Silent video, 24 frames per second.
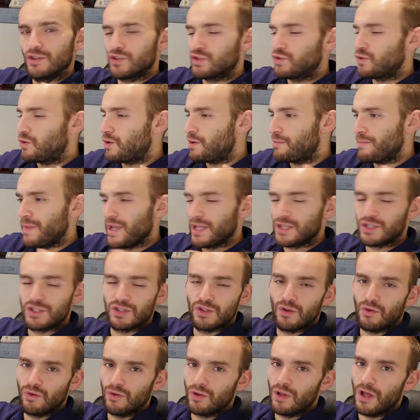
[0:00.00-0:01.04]
the story
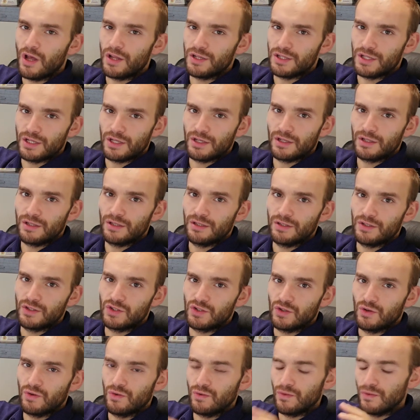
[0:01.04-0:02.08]
makes no logic.
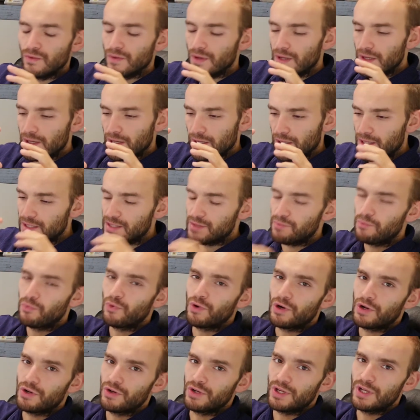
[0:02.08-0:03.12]
So it is
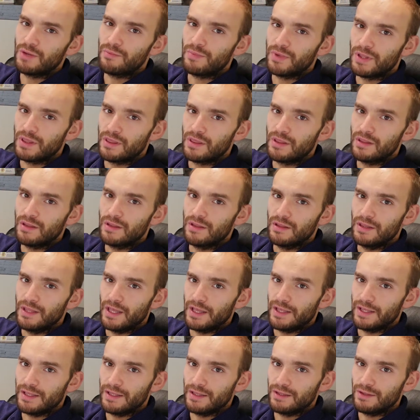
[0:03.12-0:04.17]
important to keep
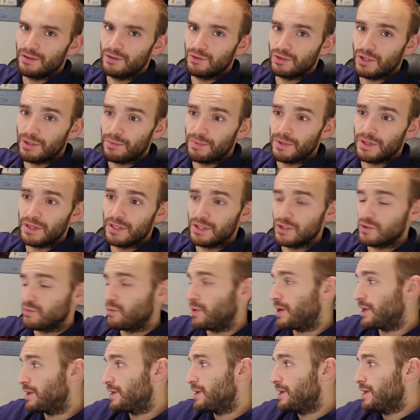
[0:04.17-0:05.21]
it
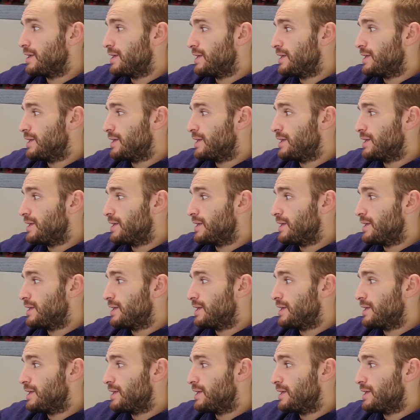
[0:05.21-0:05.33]
this way.